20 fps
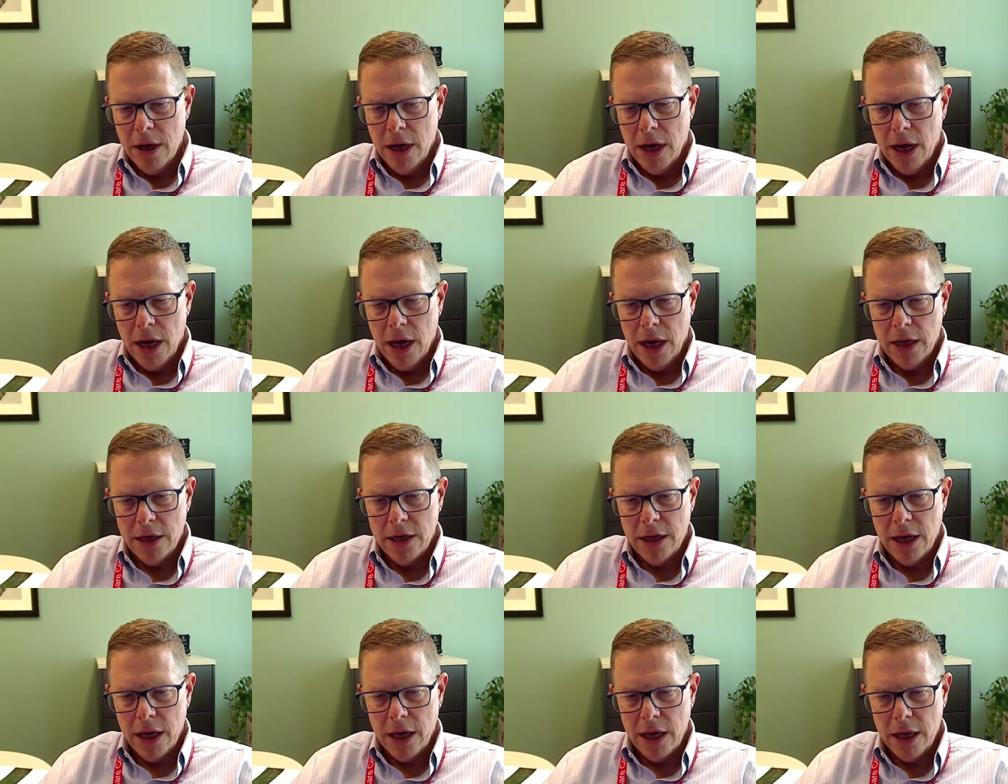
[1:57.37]
And
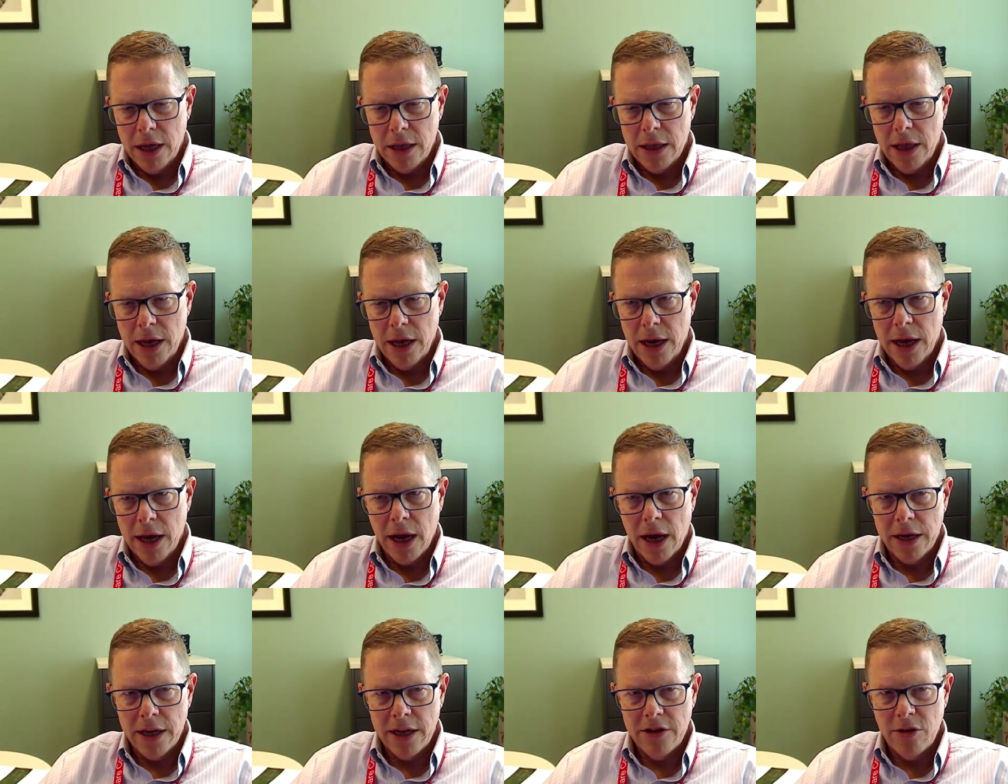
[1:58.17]
uh, then I
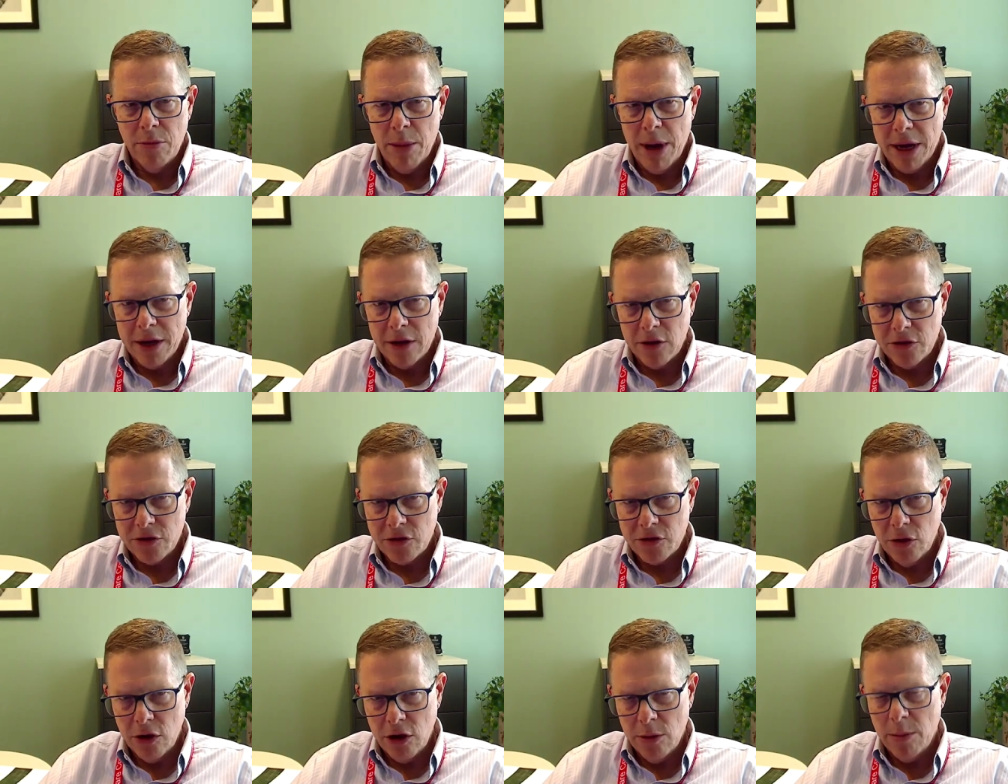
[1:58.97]
got into medical
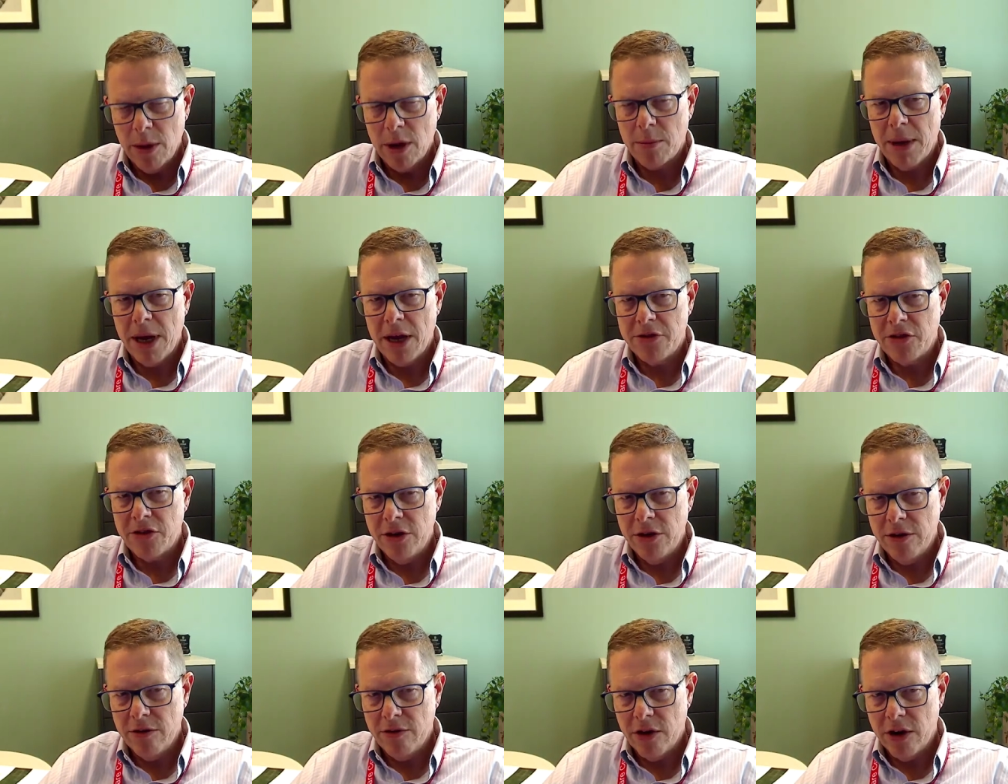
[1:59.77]
school at McMaster
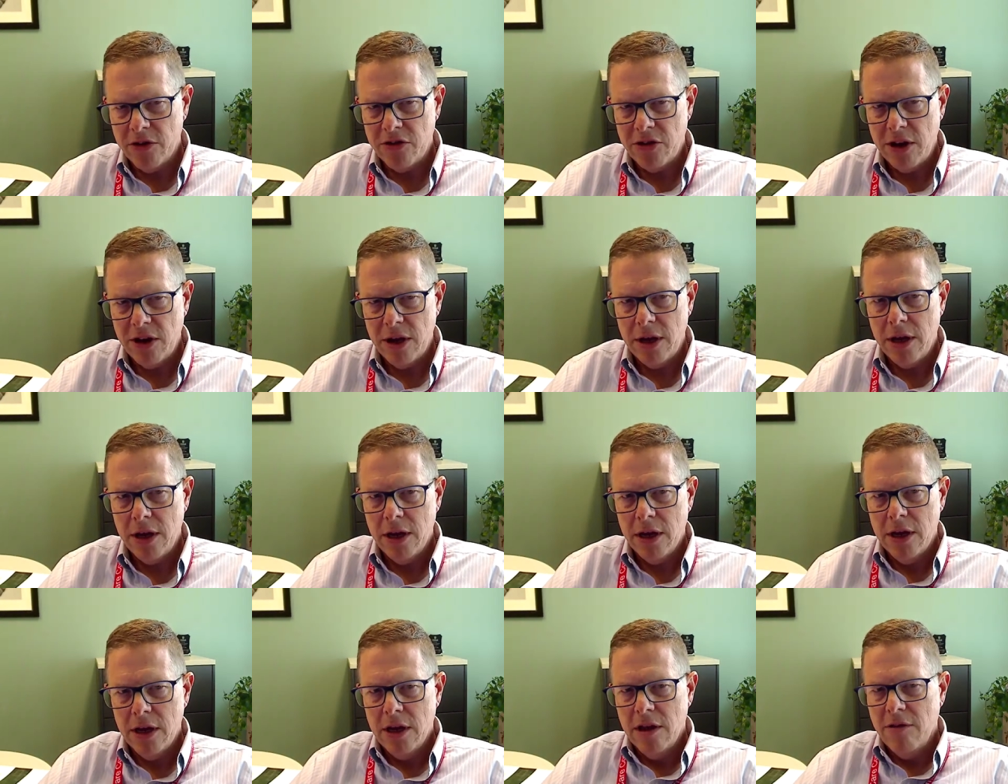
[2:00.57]
University,
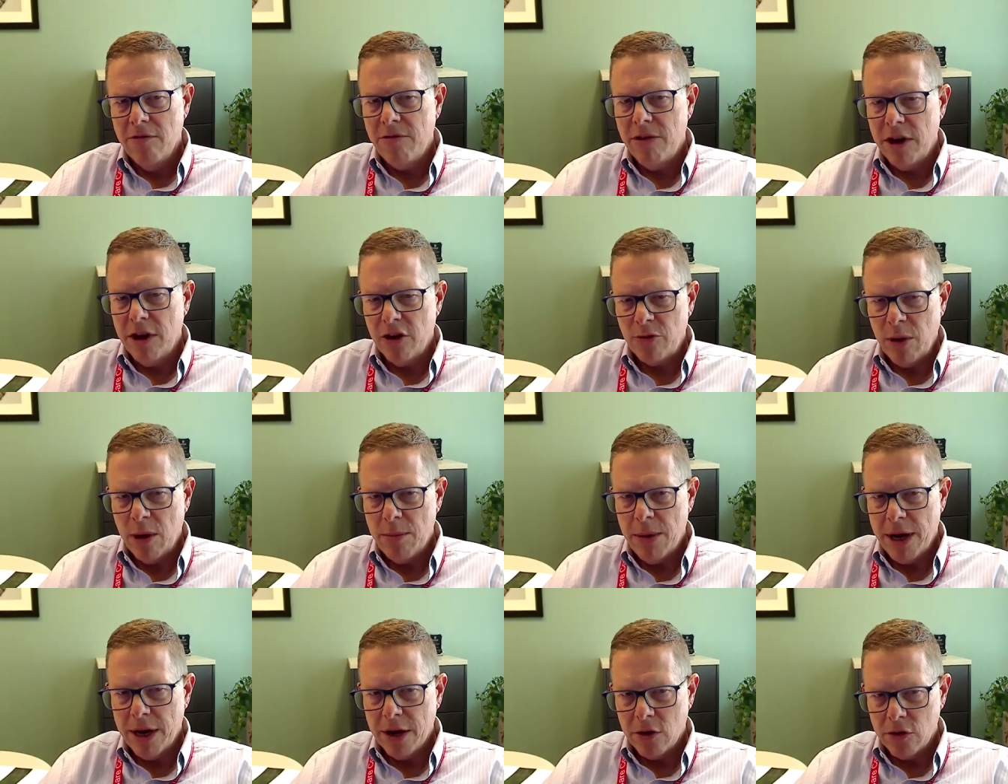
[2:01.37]
finished my
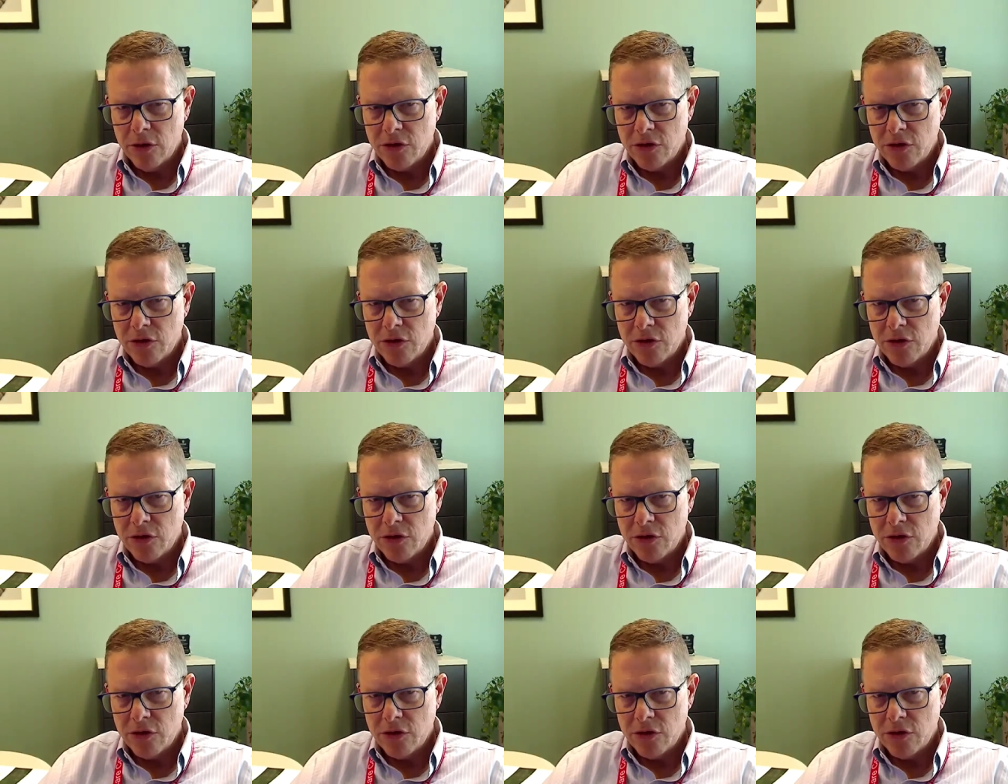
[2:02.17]
medical